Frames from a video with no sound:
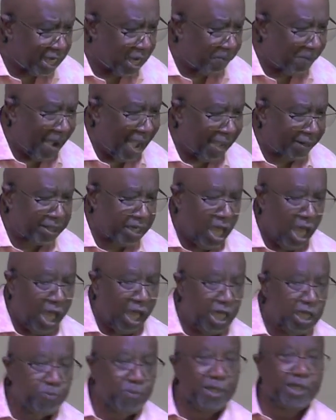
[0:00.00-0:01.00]
about it
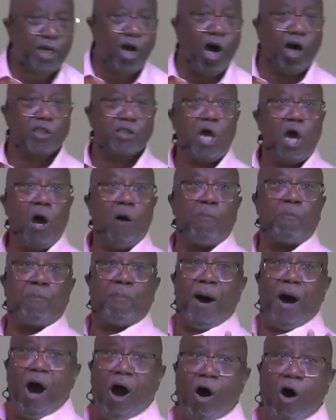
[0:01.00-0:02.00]
is because
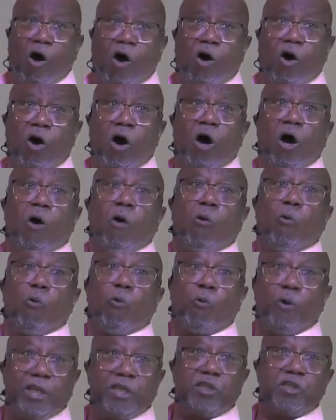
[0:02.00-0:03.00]
Paul
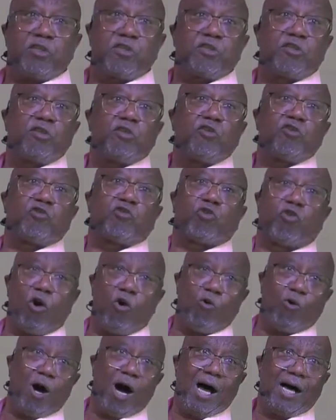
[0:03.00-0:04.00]
went to
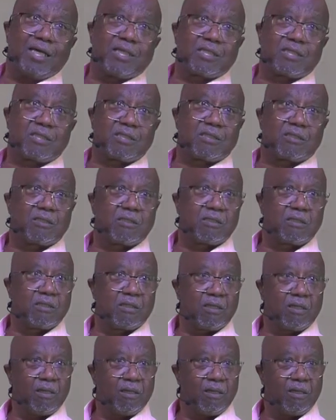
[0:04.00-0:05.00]
Troas
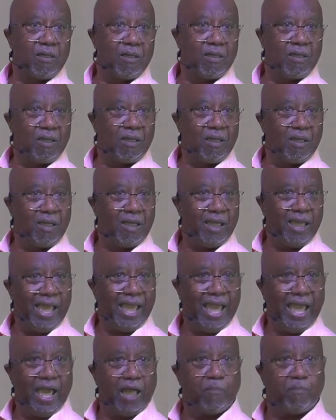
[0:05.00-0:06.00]

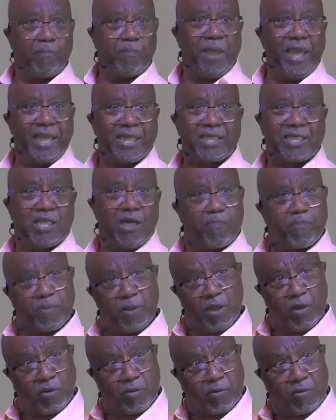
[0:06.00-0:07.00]
and picked up
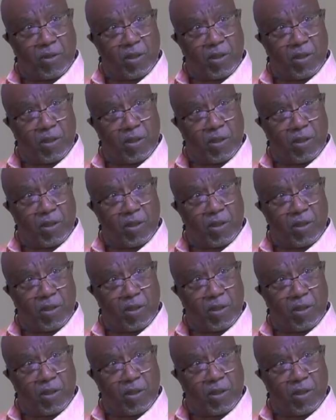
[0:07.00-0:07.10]
Luke.